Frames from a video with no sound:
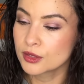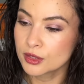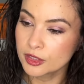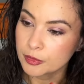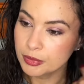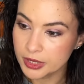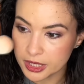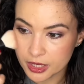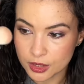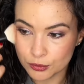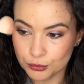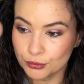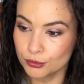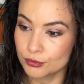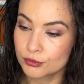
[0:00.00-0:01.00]
lip here.
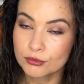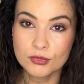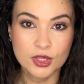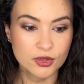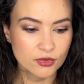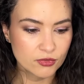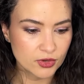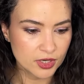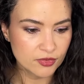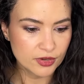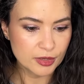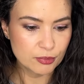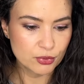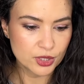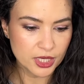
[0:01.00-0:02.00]
Very,
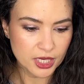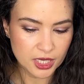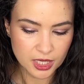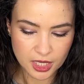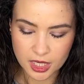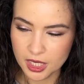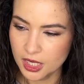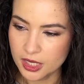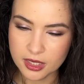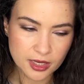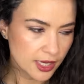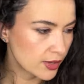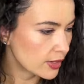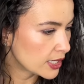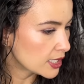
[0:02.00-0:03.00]
very pretty.
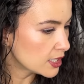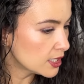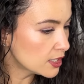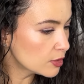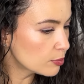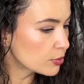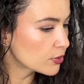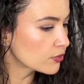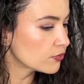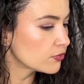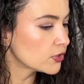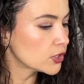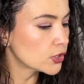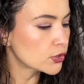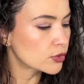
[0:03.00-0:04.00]
Now I need a
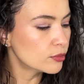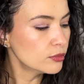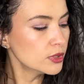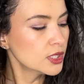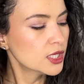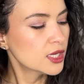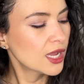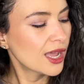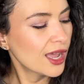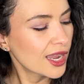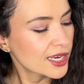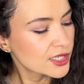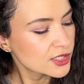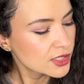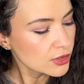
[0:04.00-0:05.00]
perfume.
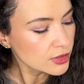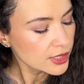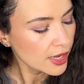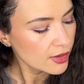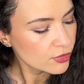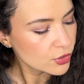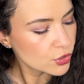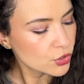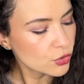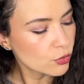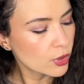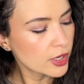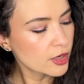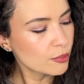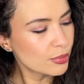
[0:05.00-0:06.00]
I don't have a new
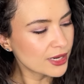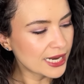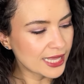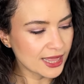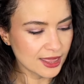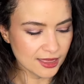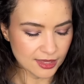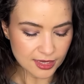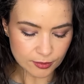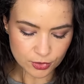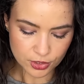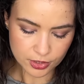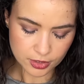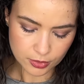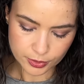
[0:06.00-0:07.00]
one, but I think I'm
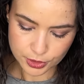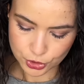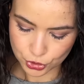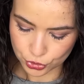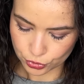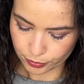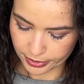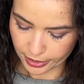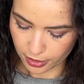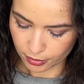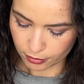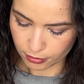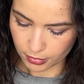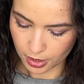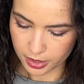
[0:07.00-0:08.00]
gonna go into my
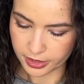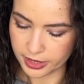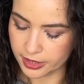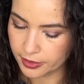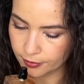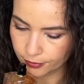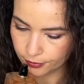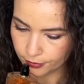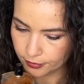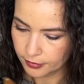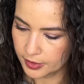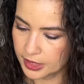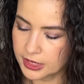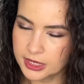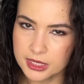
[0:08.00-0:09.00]
Armani
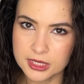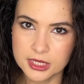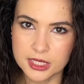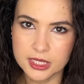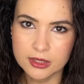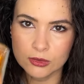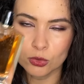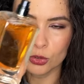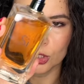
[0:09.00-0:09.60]
C